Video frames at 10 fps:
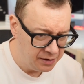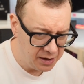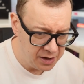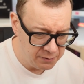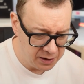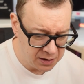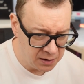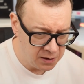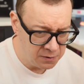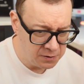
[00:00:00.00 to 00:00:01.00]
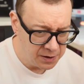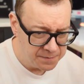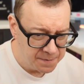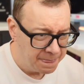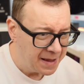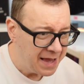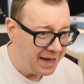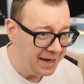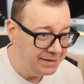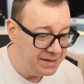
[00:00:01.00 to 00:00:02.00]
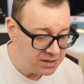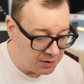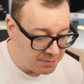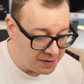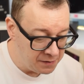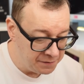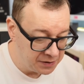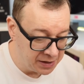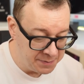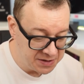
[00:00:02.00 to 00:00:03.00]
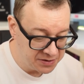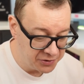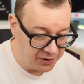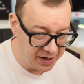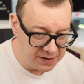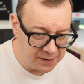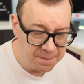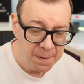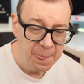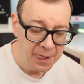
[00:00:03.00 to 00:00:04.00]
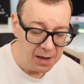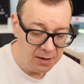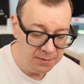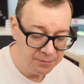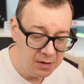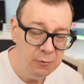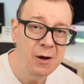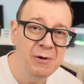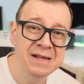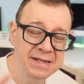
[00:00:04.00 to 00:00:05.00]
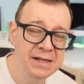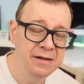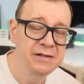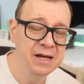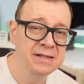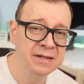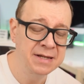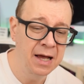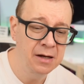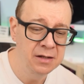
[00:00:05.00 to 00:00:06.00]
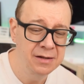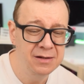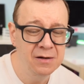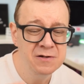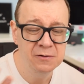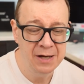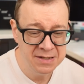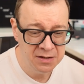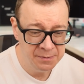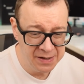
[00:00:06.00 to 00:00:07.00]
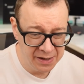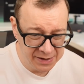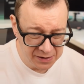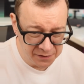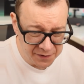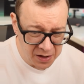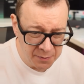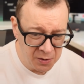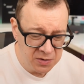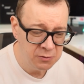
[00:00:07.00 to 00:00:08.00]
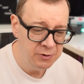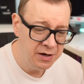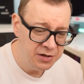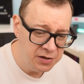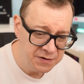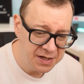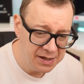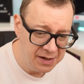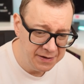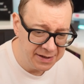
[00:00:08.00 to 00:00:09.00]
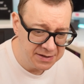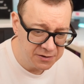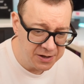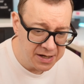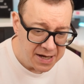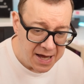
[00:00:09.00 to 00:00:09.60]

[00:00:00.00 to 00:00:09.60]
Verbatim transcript: There we go. And this will be of type string. Um, we will see in just a second. It also has to be identifiable, so we are using uh, that string.